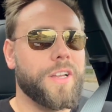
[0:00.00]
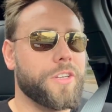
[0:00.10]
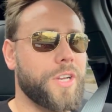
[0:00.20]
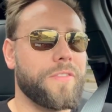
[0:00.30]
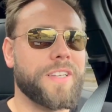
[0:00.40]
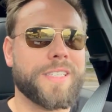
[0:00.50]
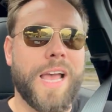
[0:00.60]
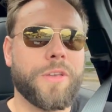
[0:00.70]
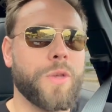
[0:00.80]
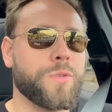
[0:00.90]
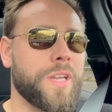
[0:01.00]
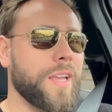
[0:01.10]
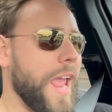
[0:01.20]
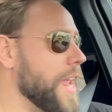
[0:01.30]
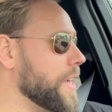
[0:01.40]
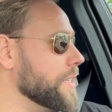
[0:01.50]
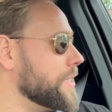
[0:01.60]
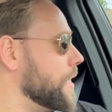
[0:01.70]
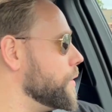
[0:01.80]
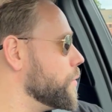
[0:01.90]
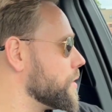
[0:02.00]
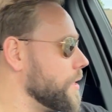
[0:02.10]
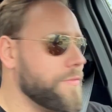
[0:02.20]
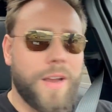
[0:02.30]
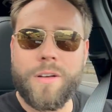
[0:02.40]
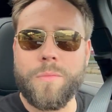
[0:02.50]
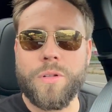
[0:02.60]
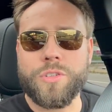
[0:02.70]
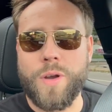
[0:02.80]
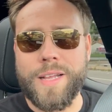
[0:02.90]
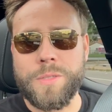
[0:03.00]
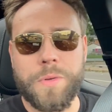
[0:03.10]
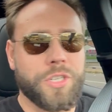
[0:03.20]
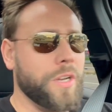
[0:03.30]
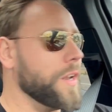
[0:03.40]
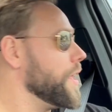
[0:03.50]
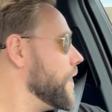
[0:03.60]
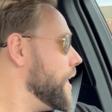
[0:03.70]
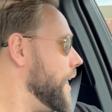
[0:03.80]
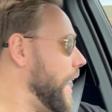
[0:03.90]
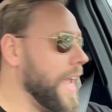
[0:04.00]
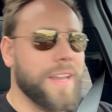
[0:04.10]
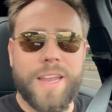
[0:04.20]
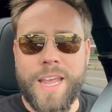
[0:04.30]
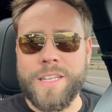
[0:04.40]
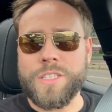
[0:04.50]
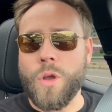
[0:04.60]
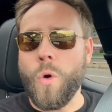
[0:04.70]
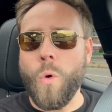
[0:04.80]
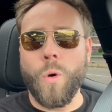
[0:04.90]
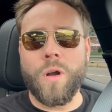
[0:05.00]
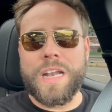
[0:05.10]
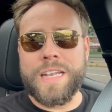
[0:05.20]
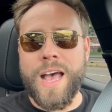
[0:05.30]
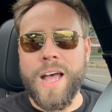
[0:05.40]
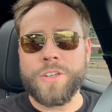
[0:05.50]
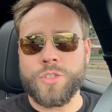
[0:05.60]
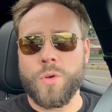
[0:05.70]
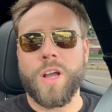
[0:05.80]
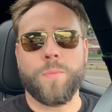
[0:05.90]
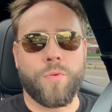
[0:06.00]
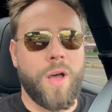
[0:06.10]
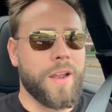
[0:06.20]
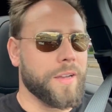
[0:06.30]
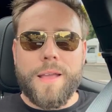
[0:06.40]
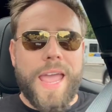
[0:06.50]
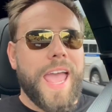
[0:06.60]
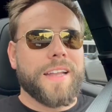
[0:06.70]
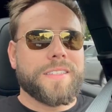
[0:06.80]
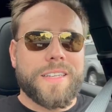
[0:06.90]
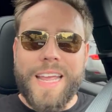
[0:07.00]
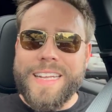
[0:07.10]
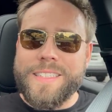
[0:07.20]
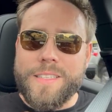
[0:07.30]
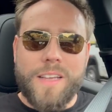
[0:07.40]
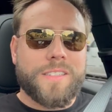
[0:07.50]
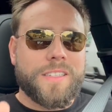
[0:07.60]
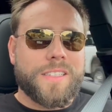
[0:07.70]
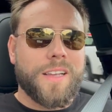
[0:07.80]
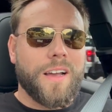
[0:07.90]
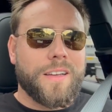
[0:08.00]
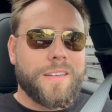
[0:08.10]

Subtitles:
Chevy's now using a continuously variable transmission in its core non-truck product, and it doesn't suck.